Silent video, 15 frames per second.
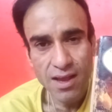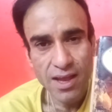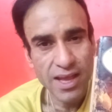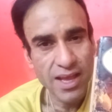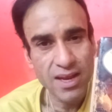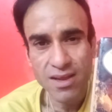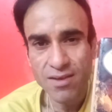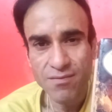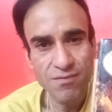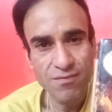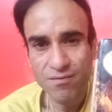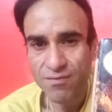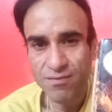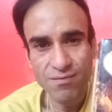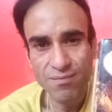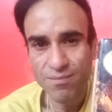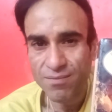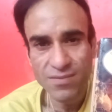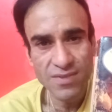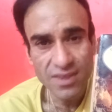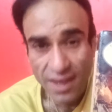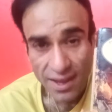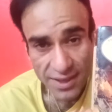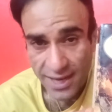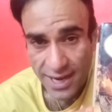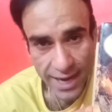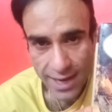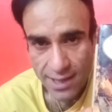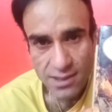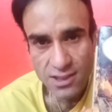And if nothing
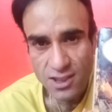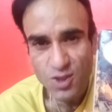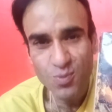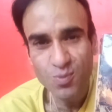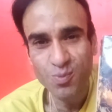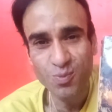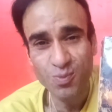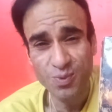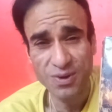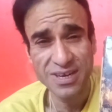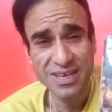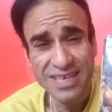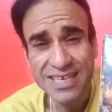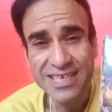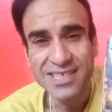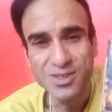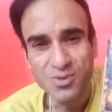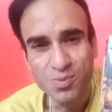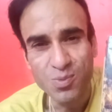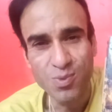else, please